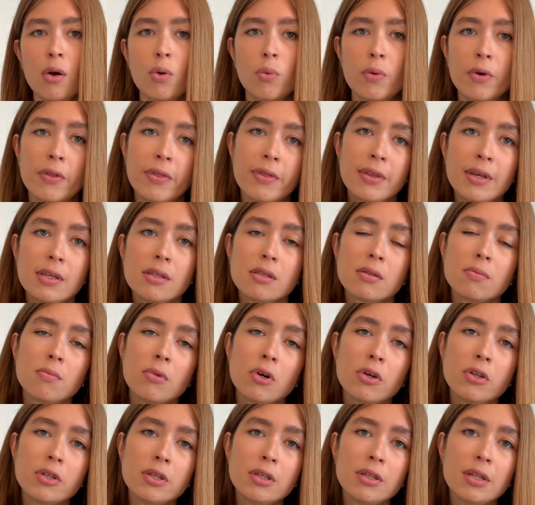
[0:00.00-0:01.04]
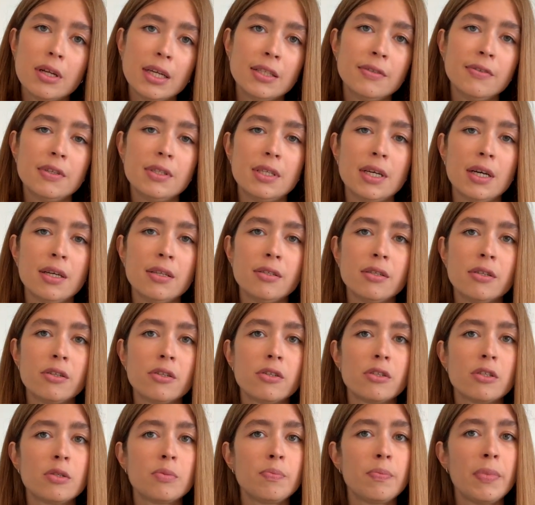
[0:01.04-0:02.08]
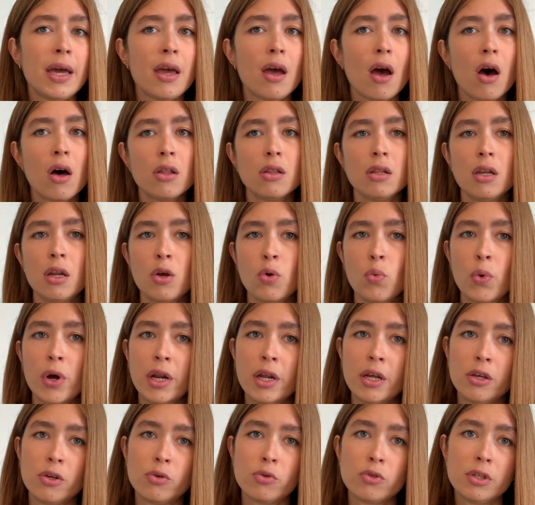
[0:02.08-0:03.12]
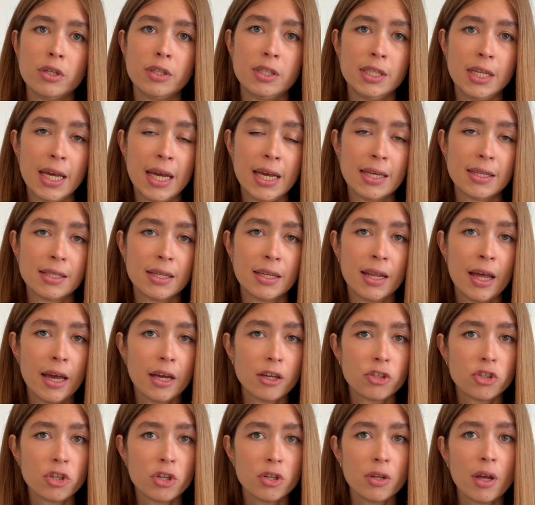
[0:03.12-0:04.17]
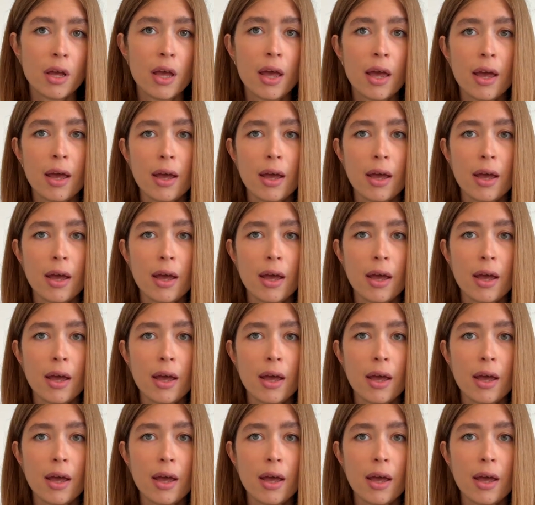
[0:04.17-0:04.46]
With this model, advertisers pay only when a user takes an action,